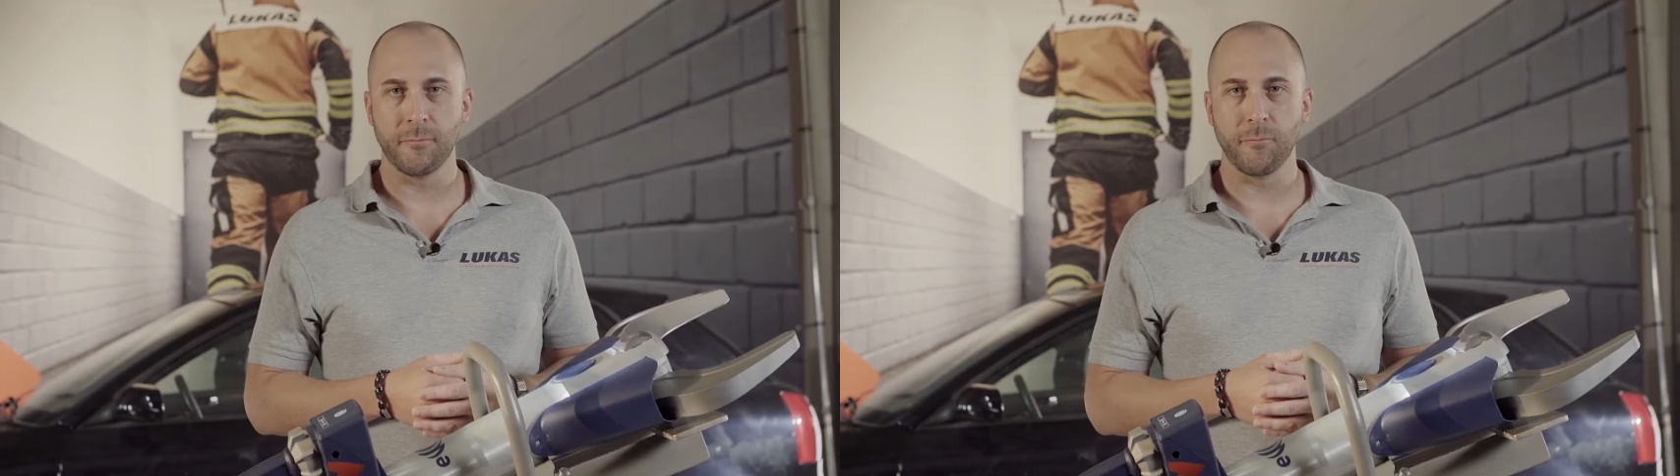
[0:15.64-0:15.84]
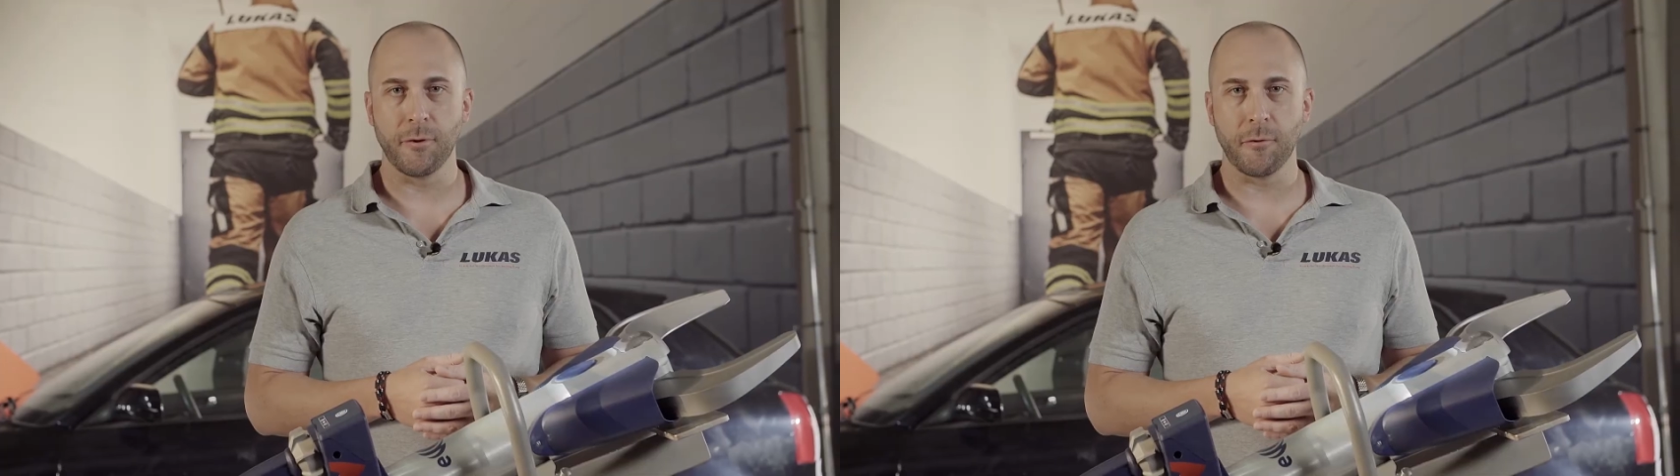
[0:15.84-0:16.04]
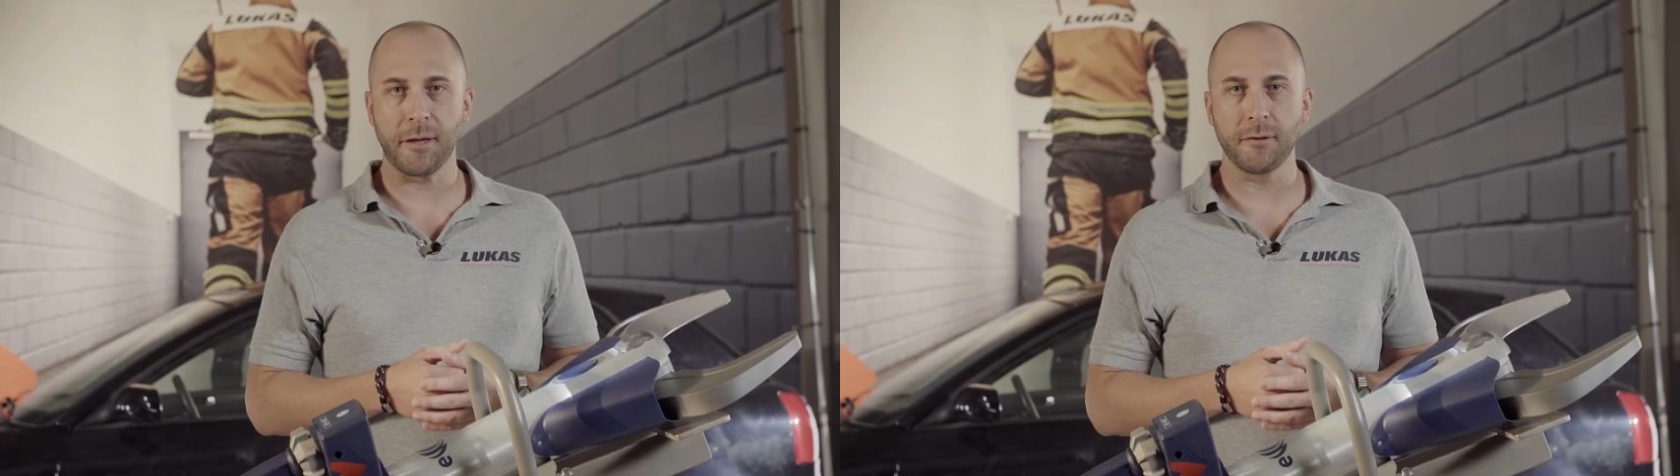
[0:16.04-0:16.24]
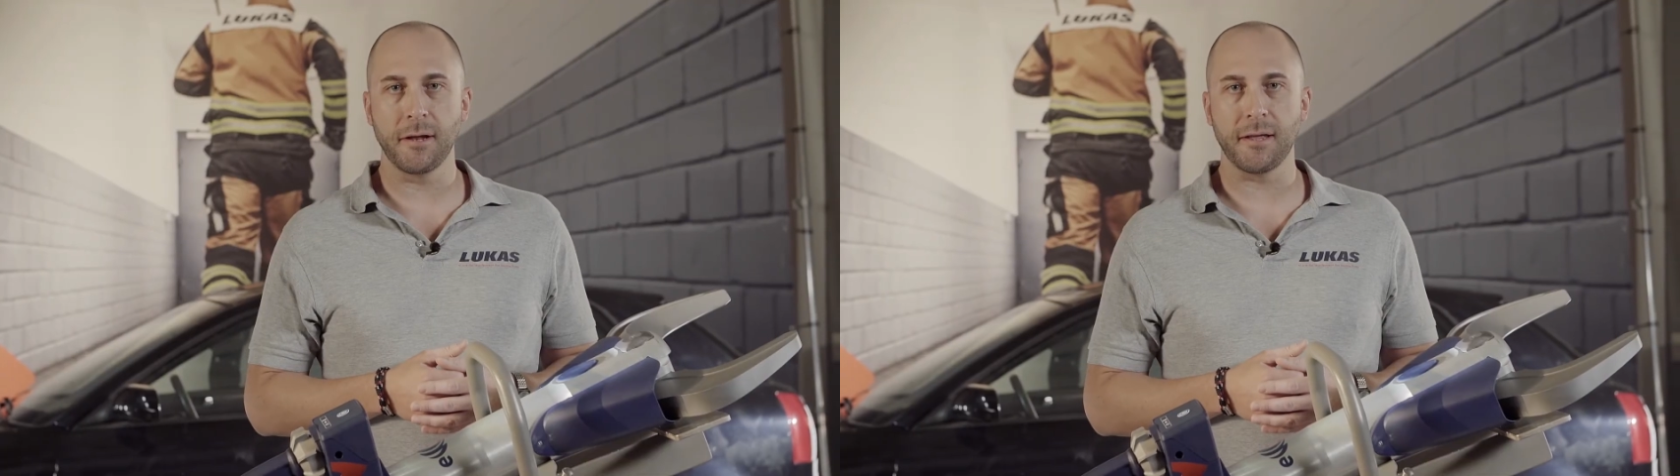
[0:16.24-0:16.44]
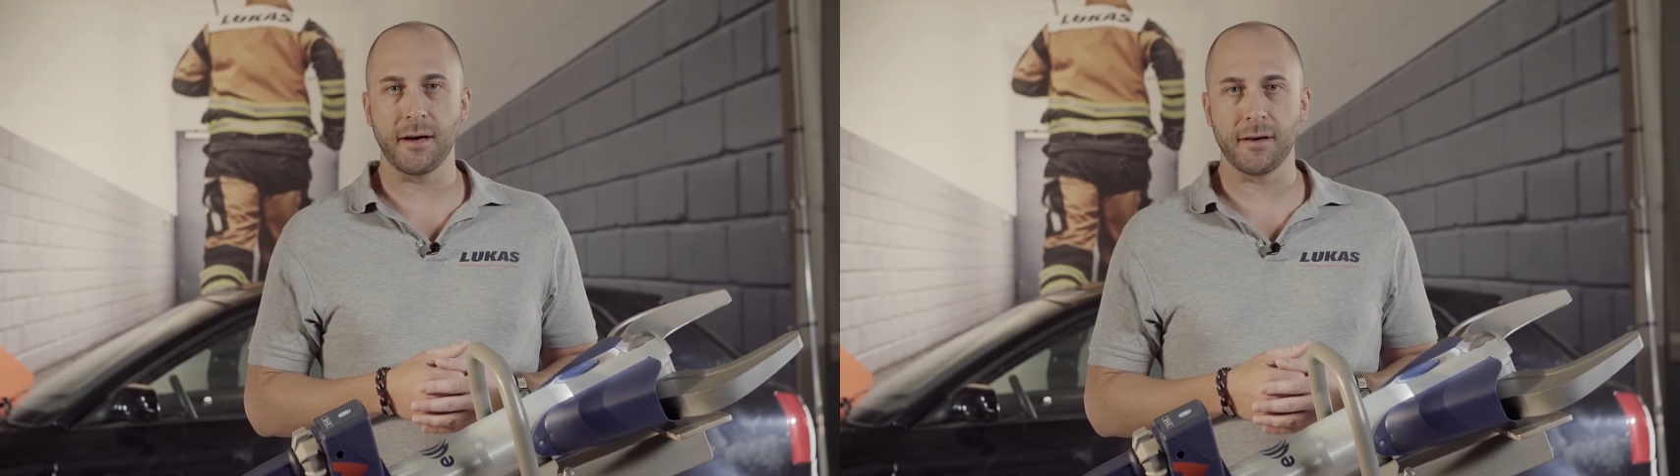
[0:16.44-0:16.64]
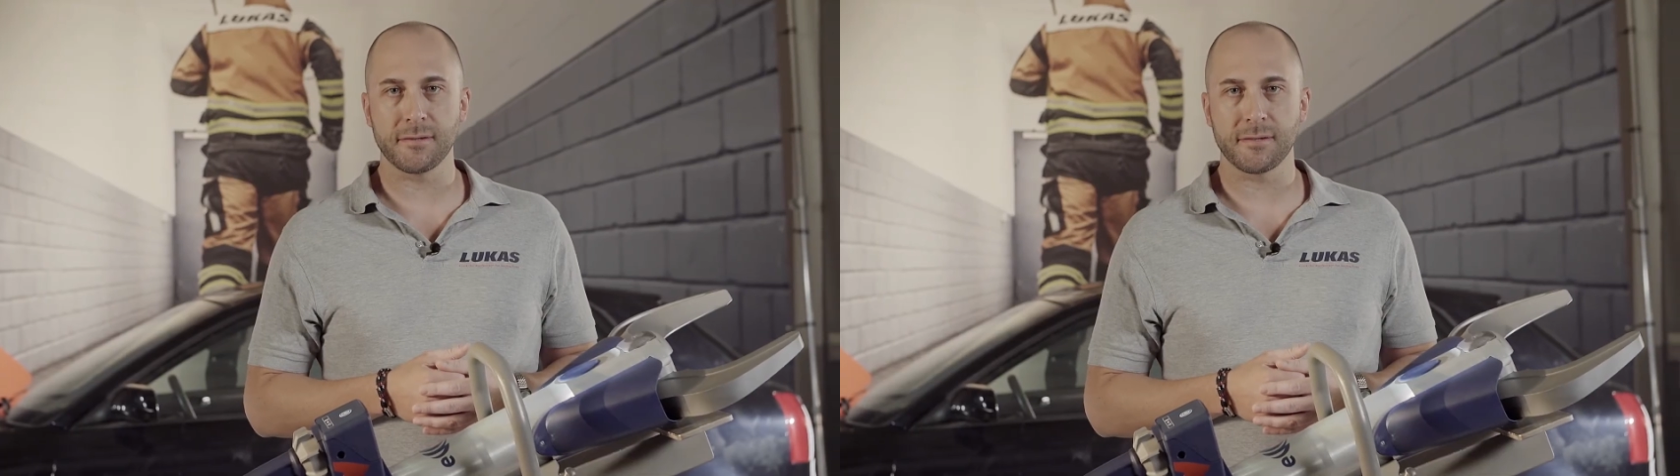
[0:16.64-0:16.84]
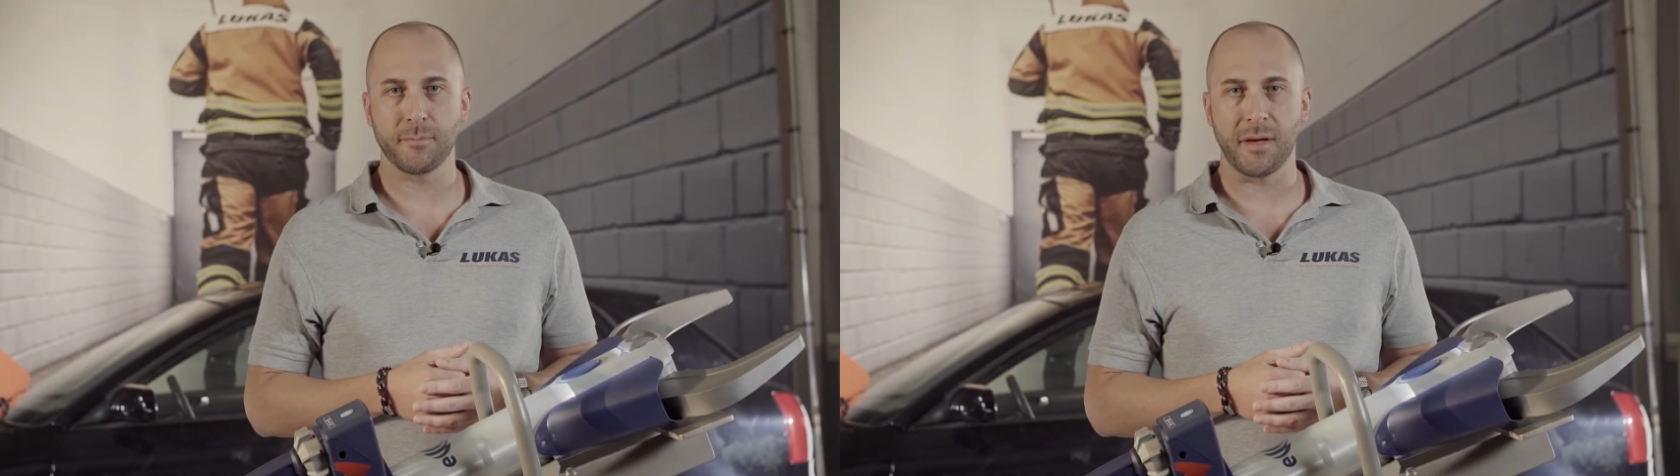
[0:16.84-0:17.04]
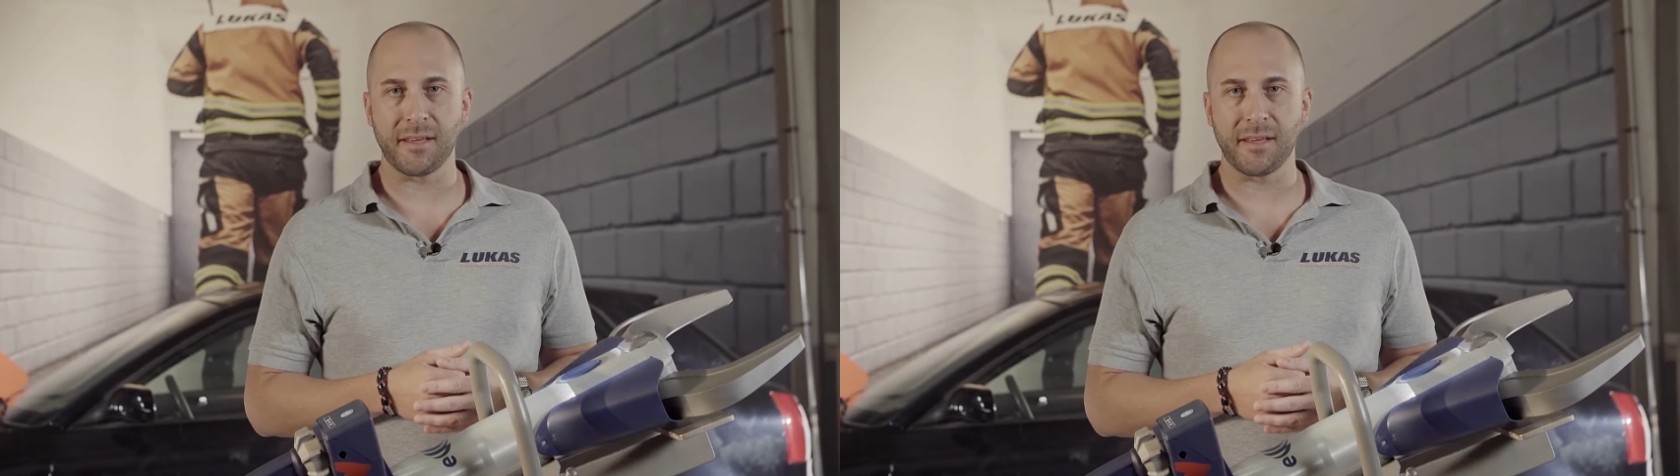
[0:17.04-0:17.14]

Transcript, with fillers: We are regularly asked by